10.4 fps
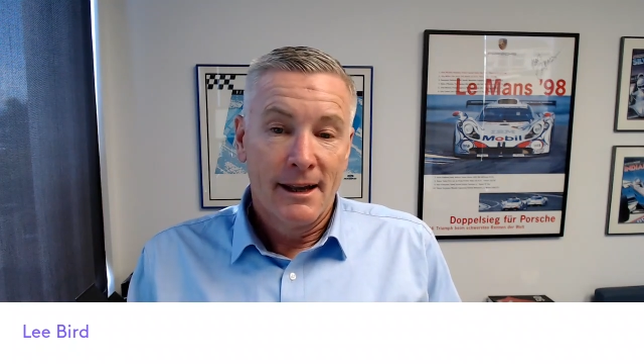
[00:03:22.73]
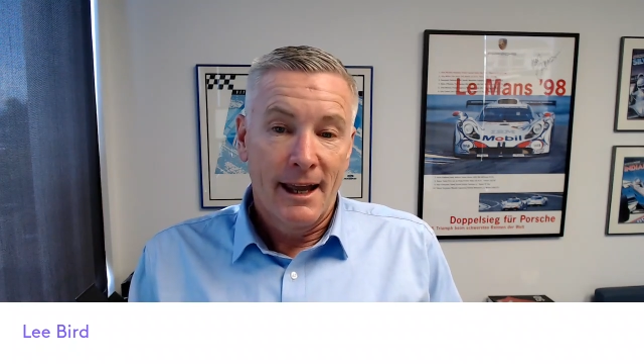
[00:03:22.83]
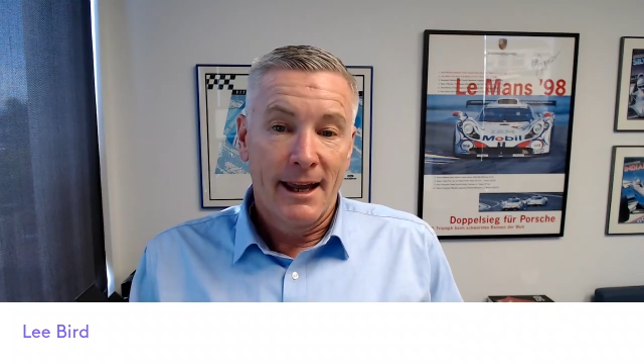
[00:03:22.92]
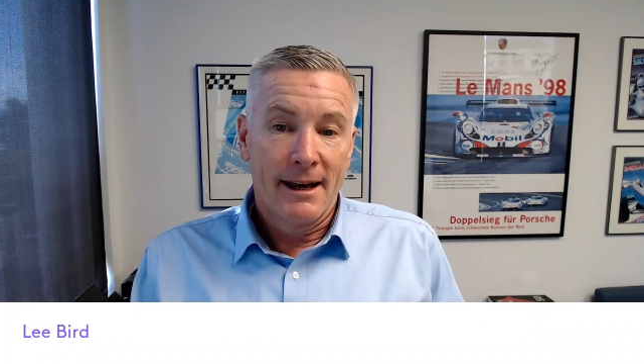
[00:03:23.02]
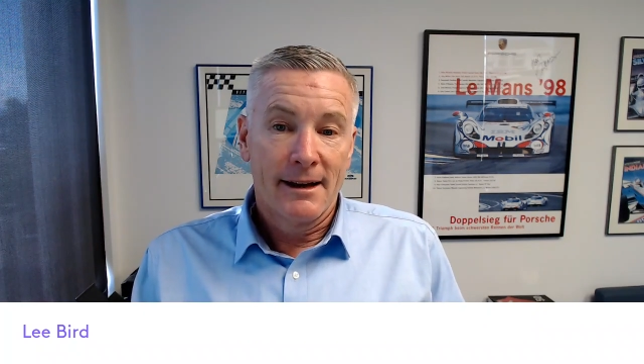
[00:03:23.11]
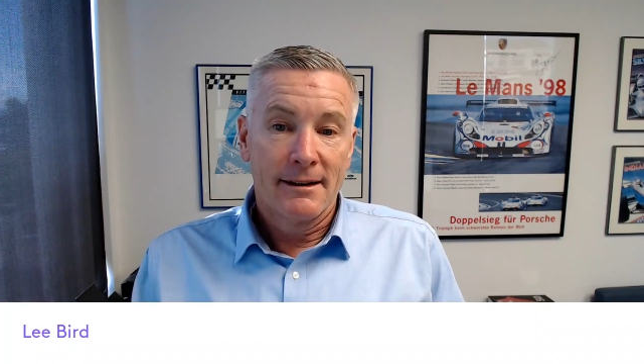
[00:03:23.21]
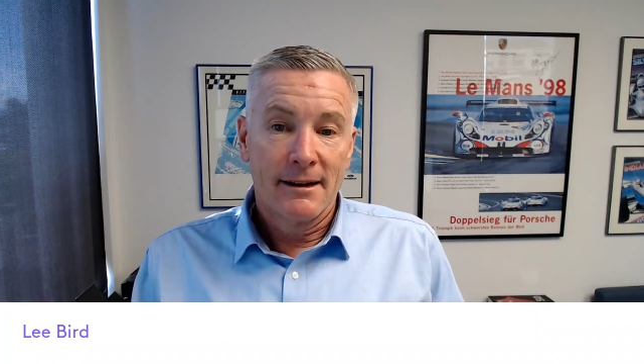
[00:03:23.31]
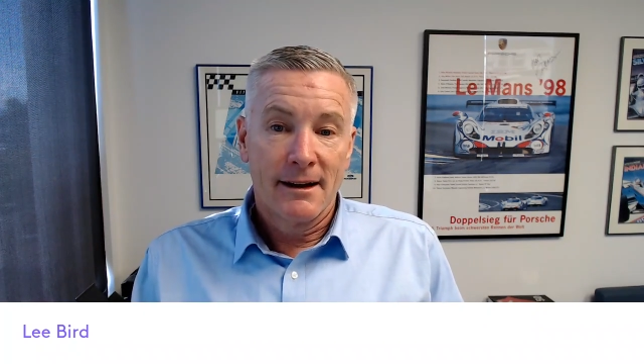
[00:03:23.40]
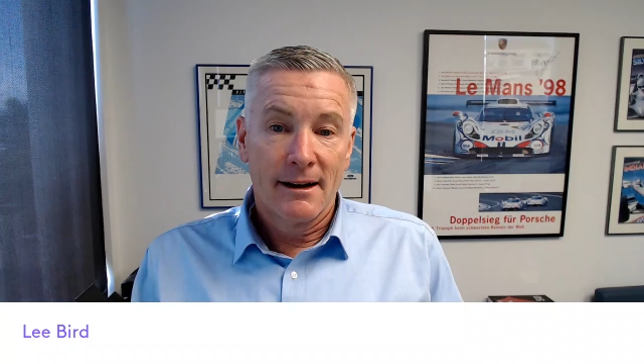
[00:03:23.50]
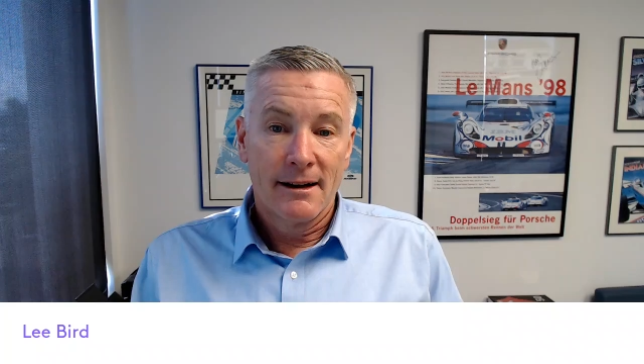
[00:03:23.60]
and
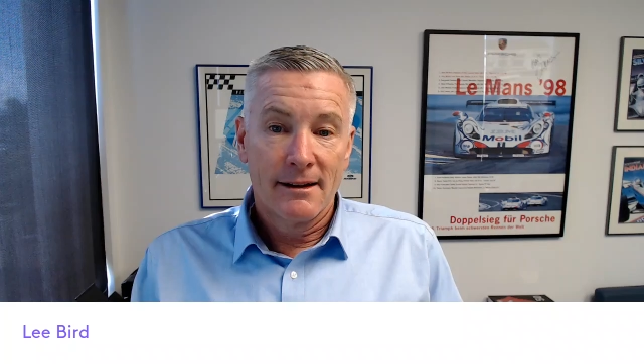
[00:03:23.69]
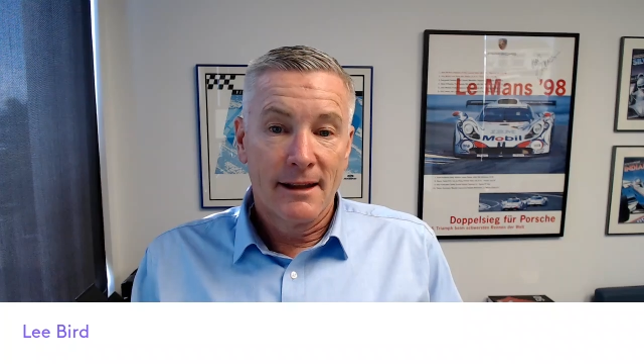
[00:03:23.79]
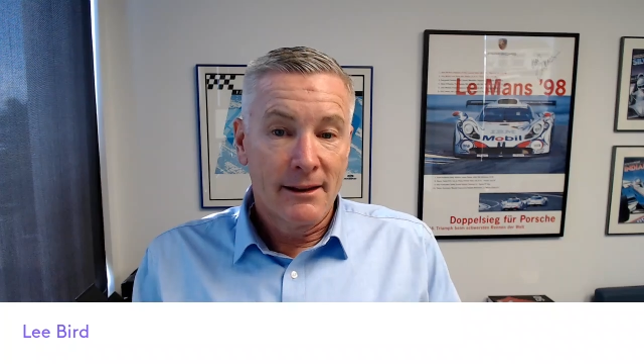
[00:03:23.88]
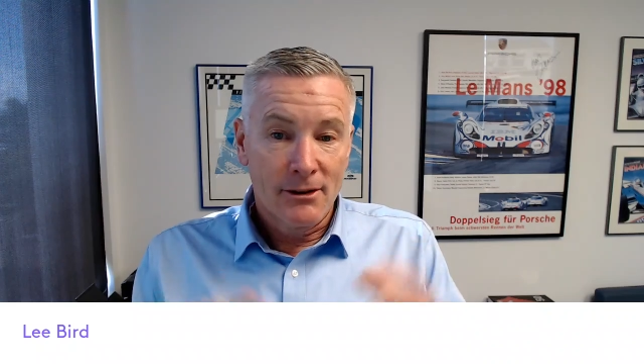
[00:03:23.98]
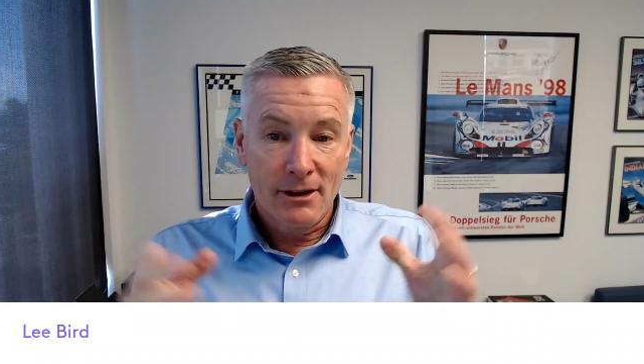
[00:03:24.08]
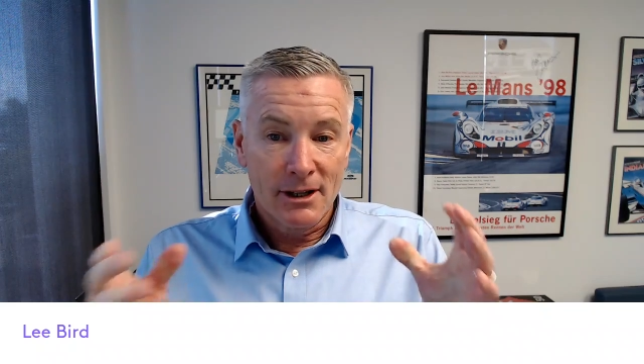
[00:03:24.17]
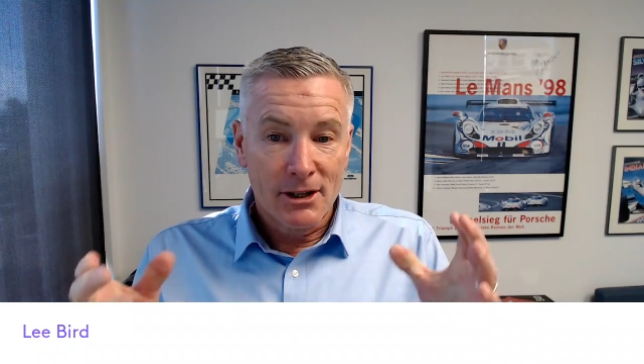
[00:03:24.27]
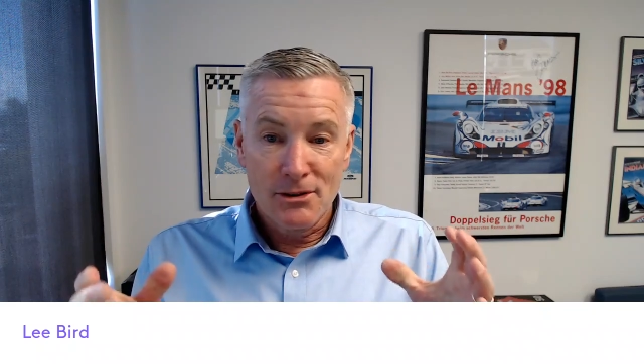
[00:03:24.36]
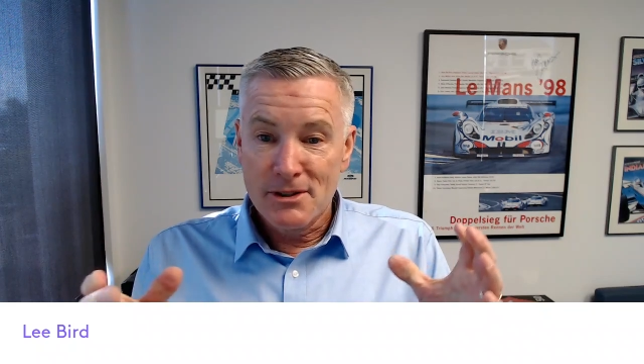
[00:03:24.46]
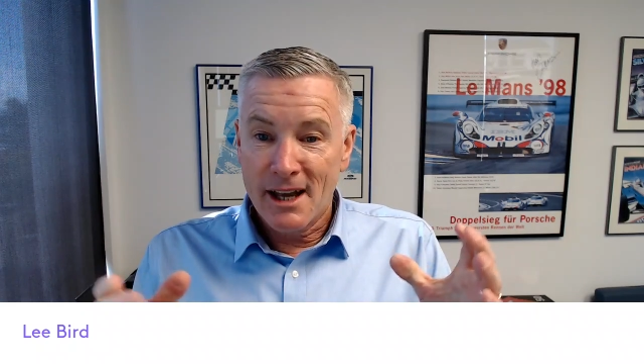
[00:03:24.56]
then they're going to
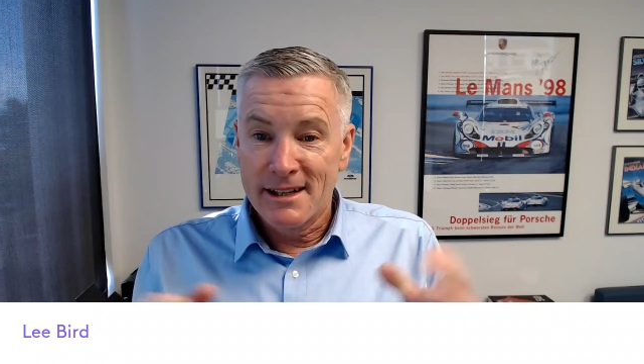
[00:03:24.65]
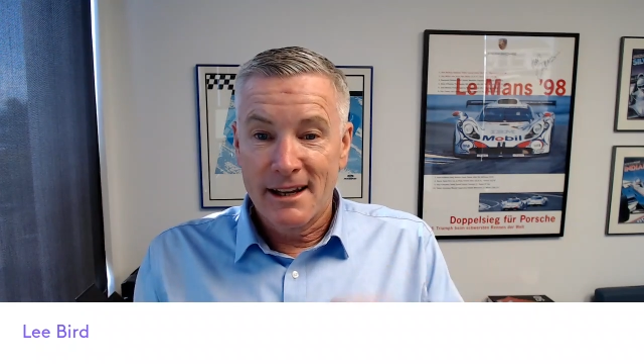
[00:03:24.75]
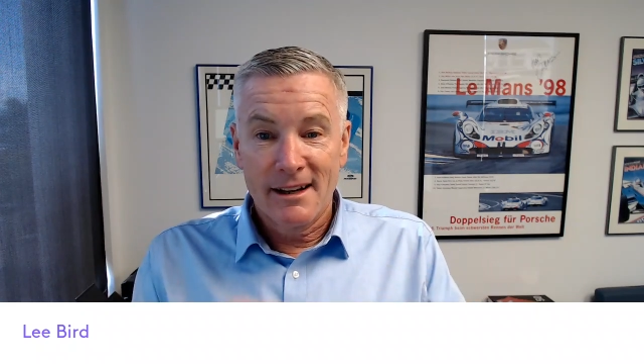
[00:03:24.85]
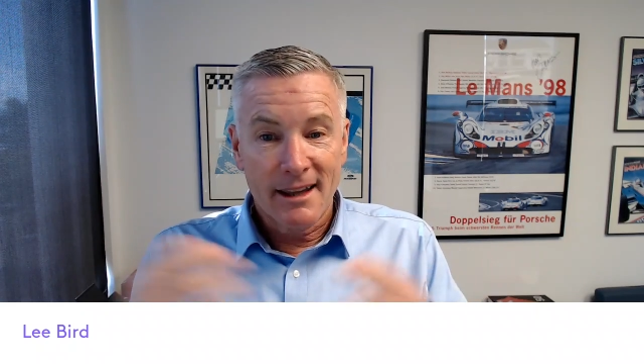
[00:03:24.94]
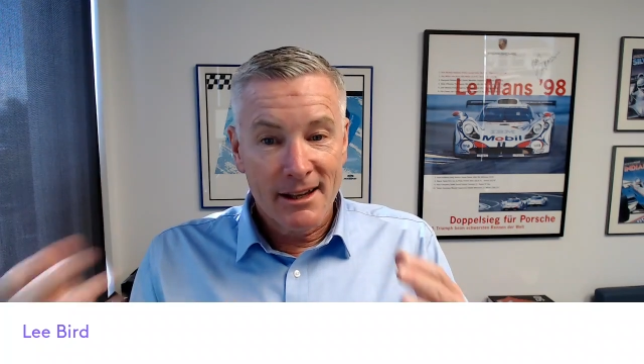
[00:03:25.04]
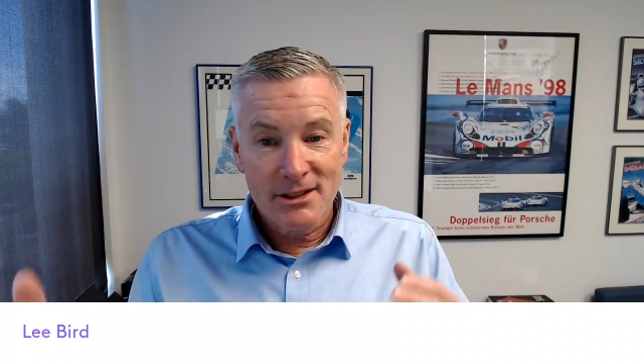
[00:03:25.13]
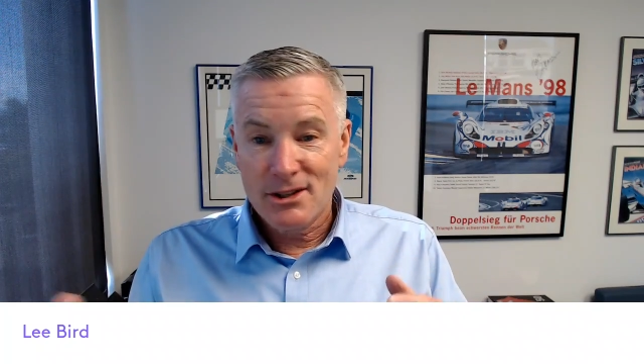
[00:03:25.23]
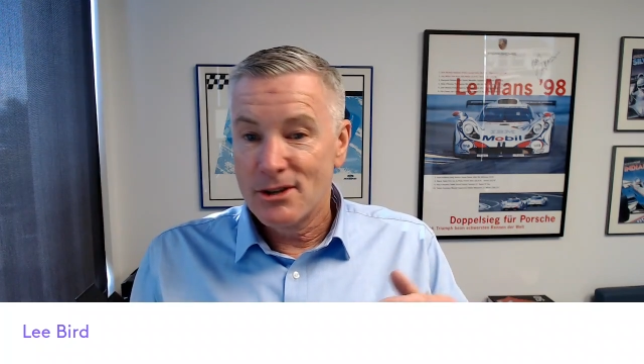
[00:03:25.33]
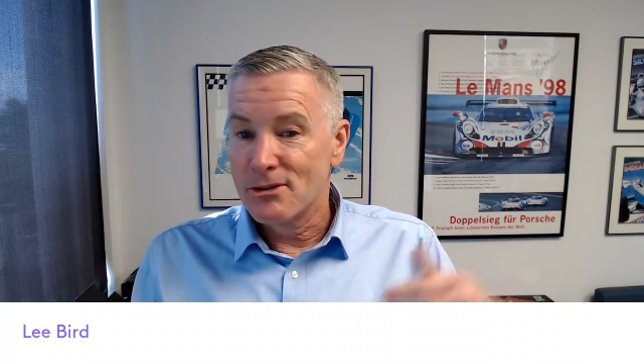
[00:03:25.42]
use that data against you.